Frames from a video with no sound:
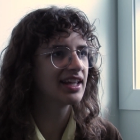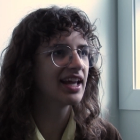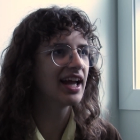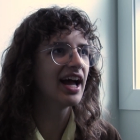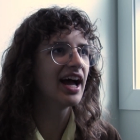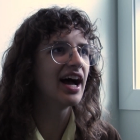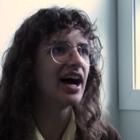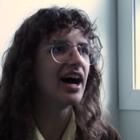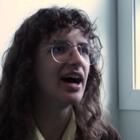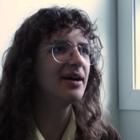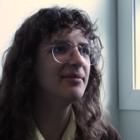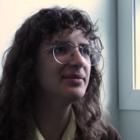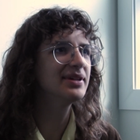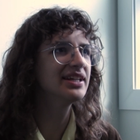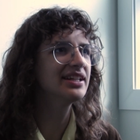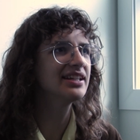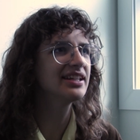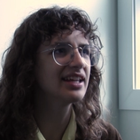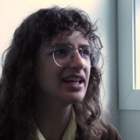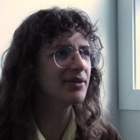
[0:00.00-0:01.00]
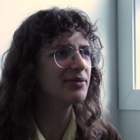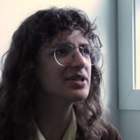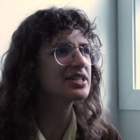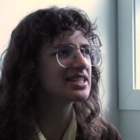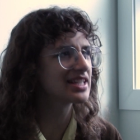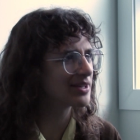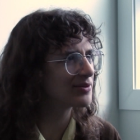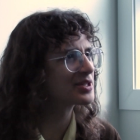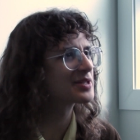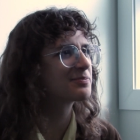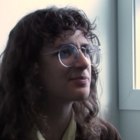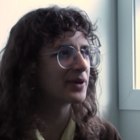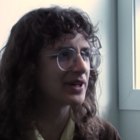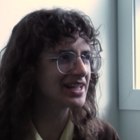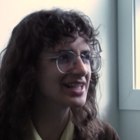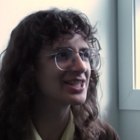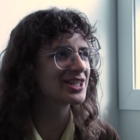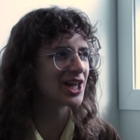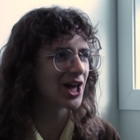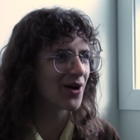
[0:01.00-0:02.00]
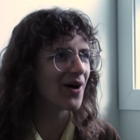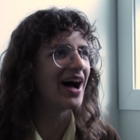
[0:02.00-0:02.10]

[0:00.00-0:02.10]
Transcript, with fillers: Yeah, I mean it was it was pretty slow.